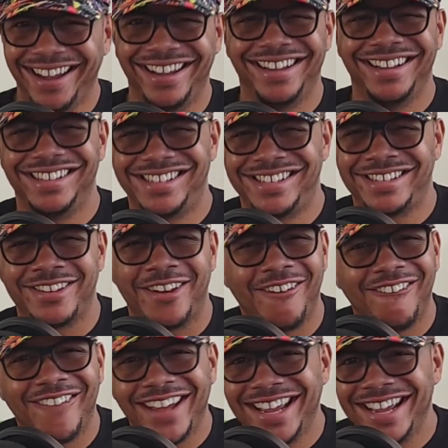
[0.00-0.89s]
It's
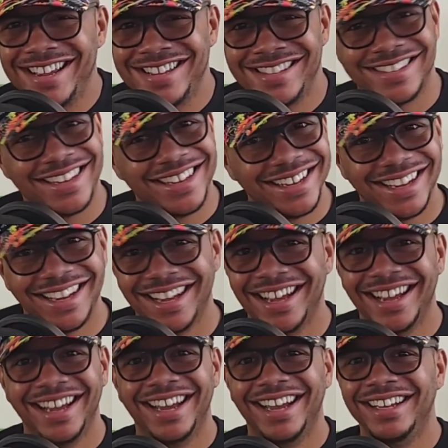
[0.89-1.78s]
so easy.
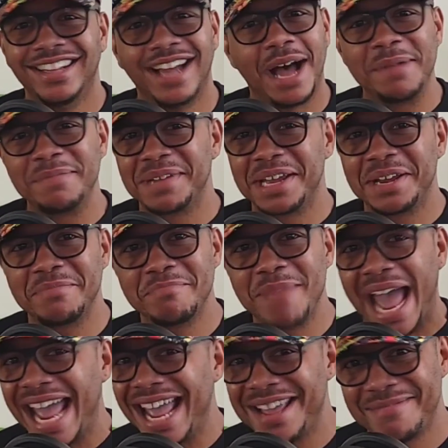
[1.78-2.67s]

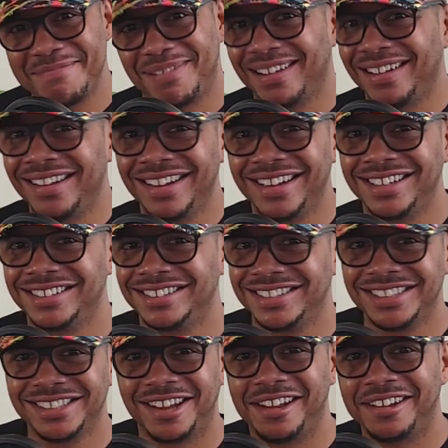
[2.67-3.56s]
Maybe, because
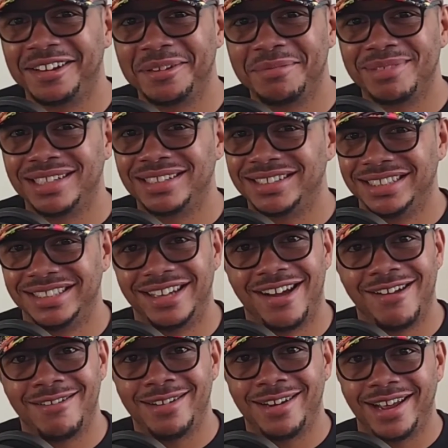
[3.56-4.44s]
these ugly bitches
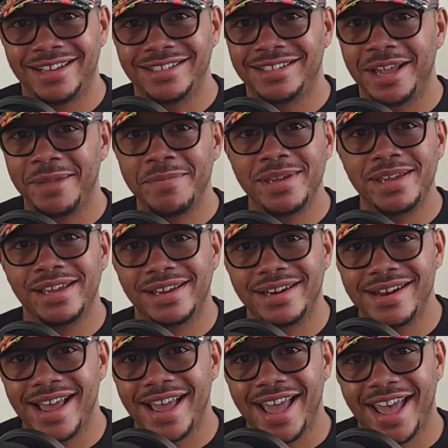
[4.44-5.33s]
nowadays, they be
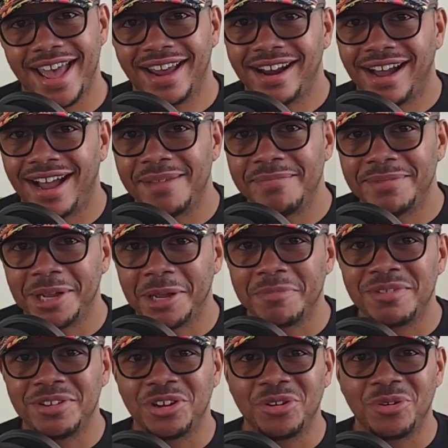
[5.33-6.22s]
getting their head hyped
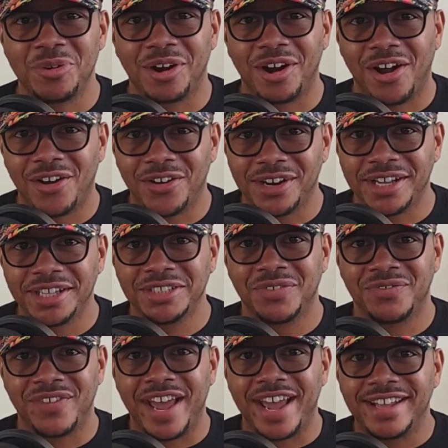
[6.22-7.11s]
up too with all these
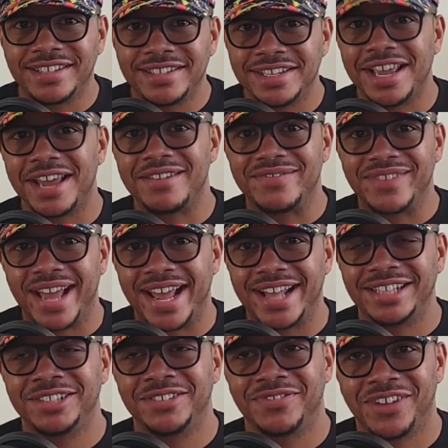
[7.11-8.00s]
fancy
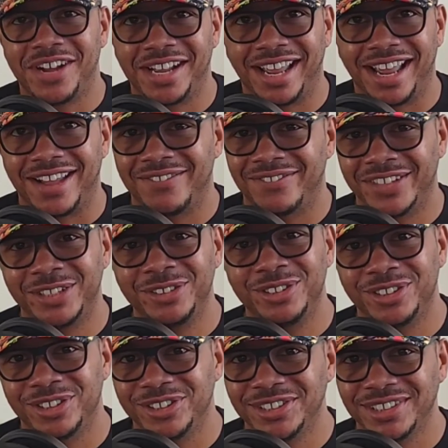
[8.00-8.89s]
advanced fucking
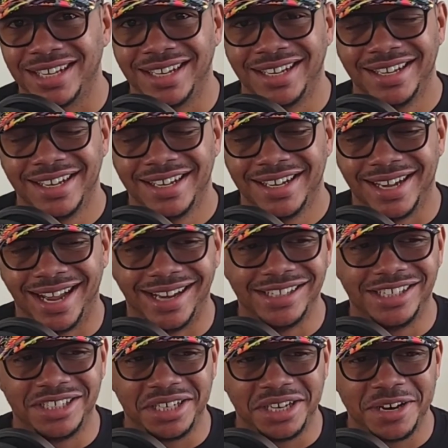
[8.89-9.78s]
filters
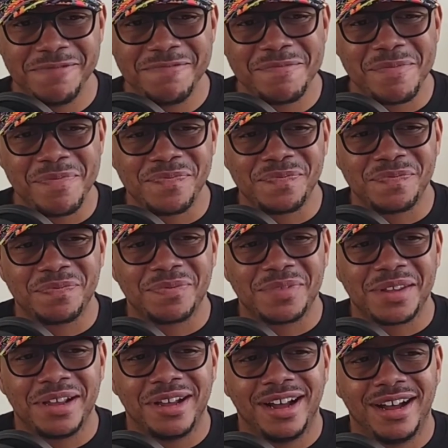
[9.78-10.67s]
and shit.
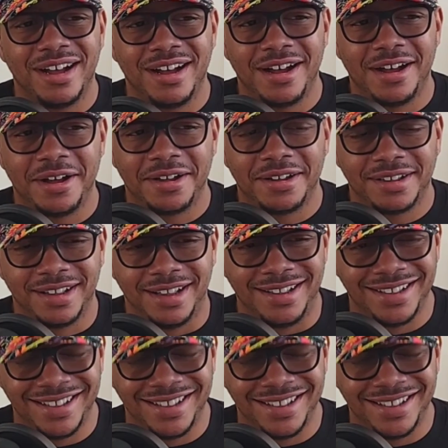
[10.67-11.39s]
But